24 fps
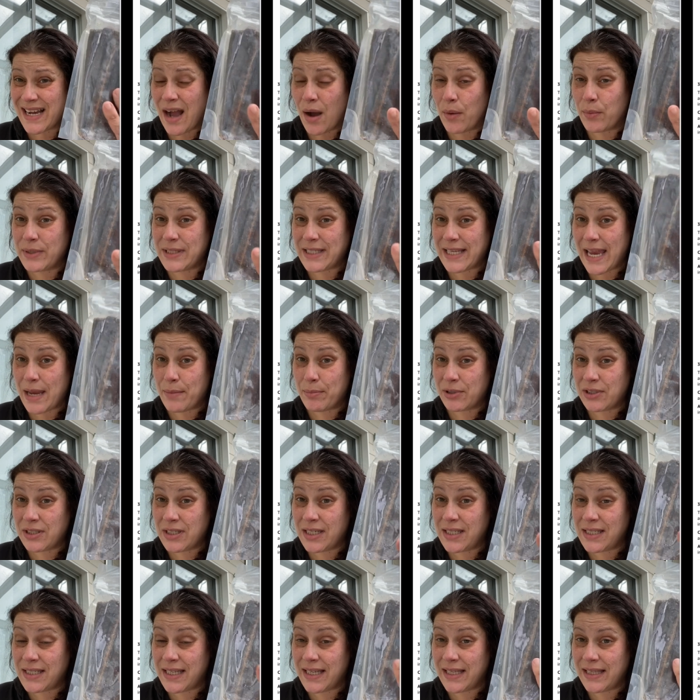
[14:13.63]
I was able
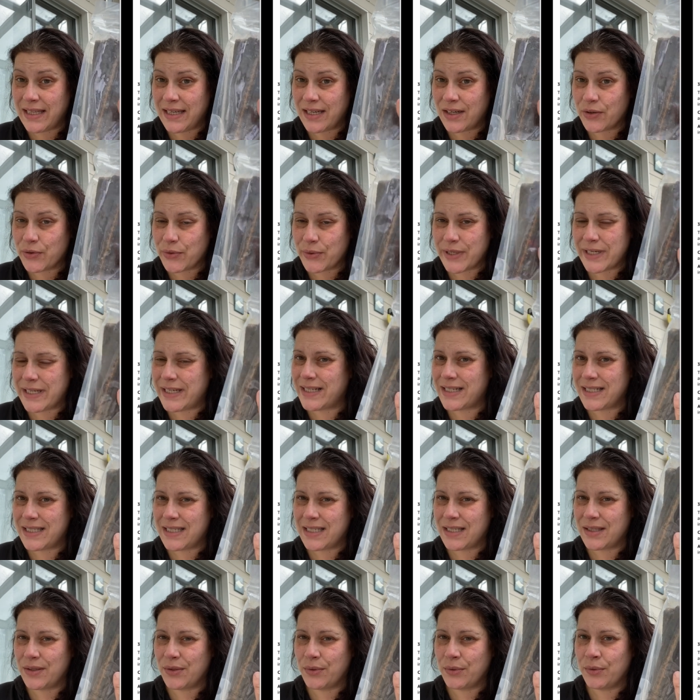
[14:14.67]
to see the ingredients
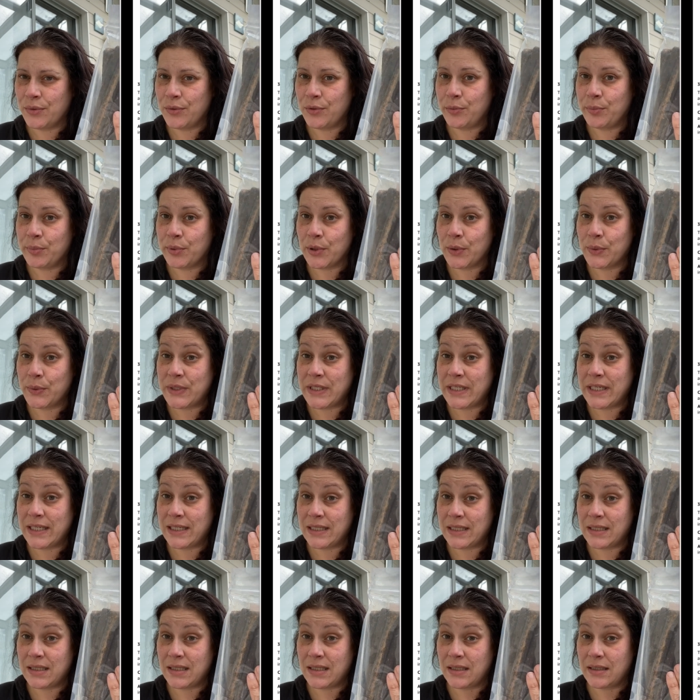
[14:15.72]
and the crude protein
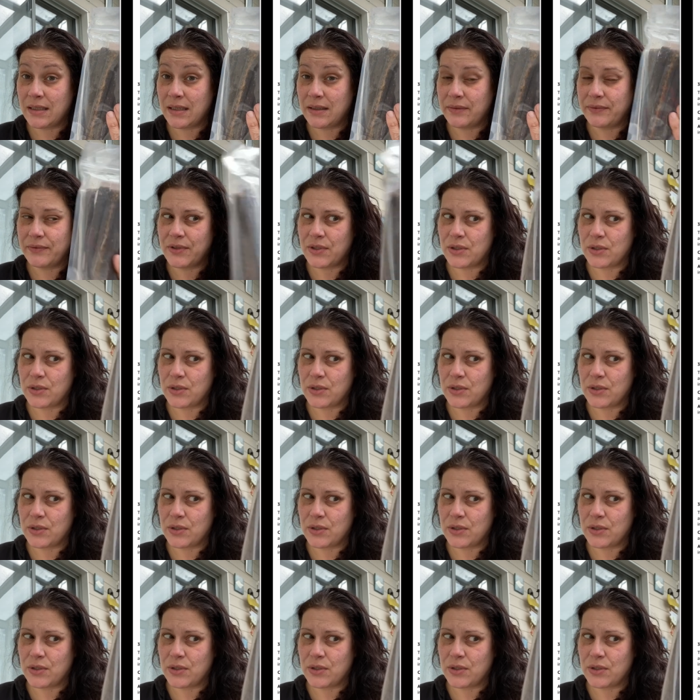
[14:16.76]
and stuff.